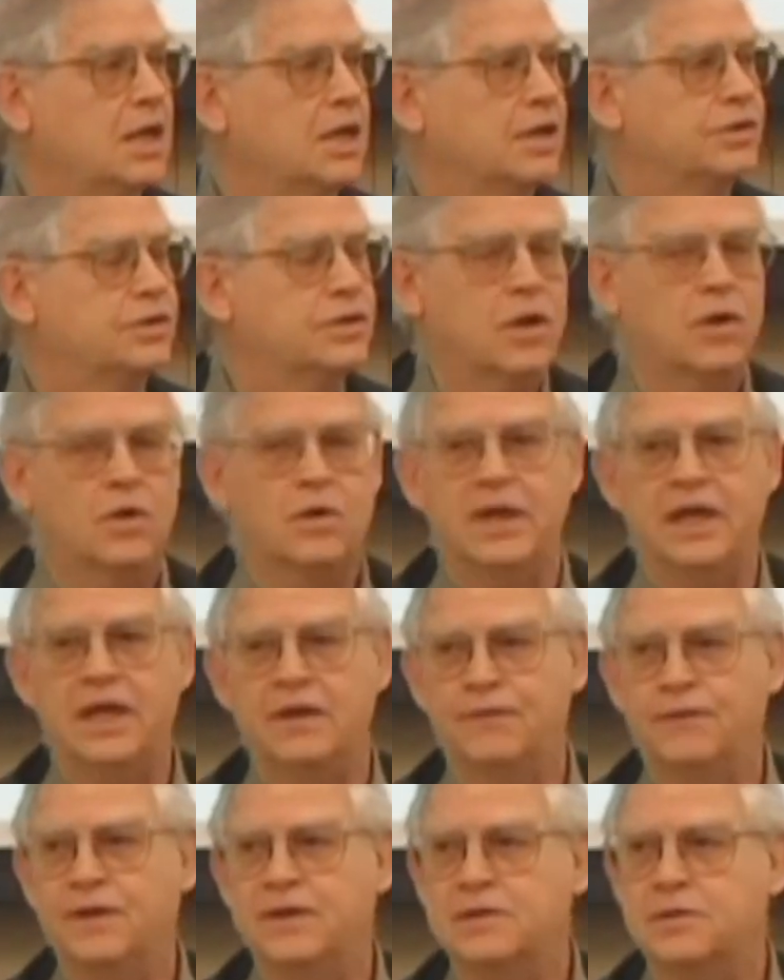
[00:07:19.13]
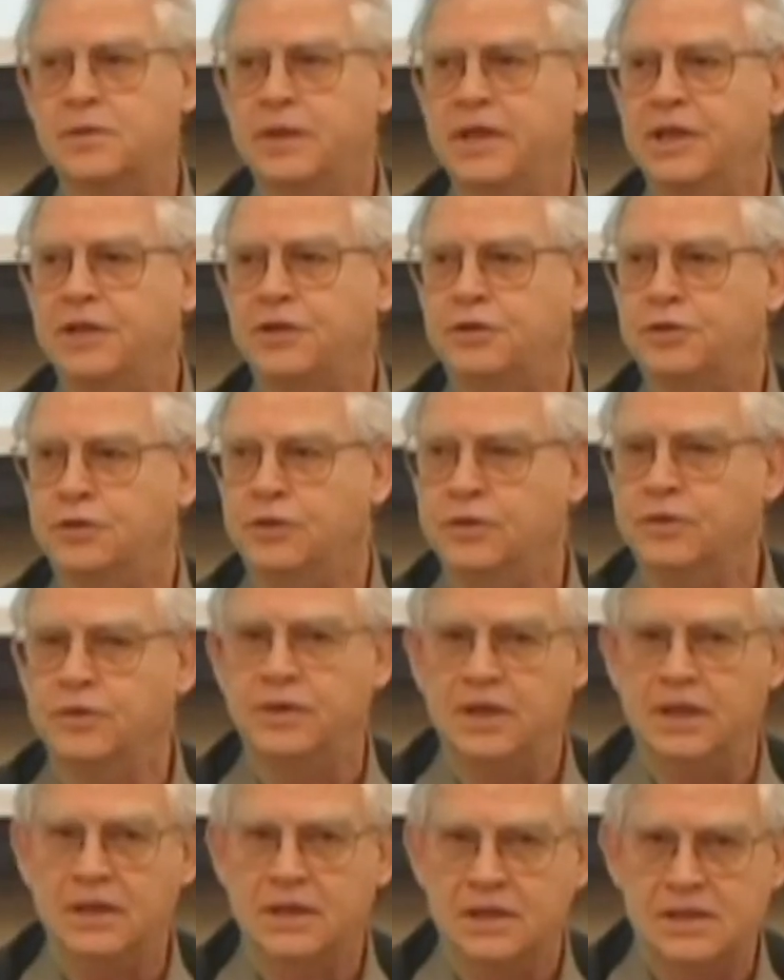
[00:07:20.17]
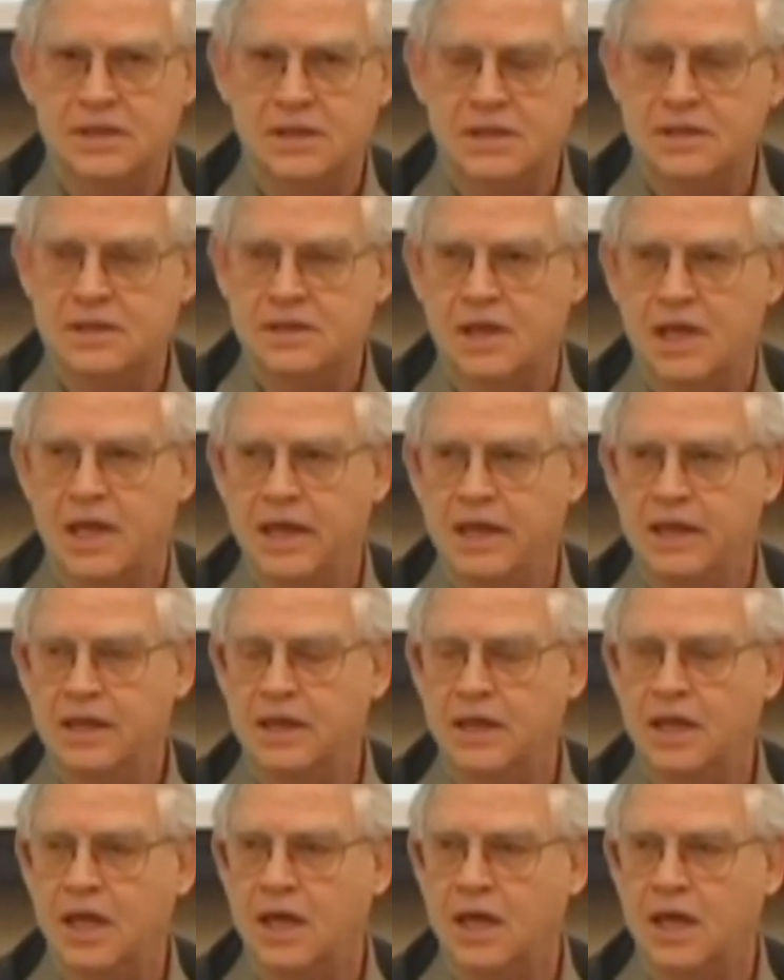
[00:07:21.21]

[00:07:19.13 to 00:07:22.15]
So if it's really true that this is a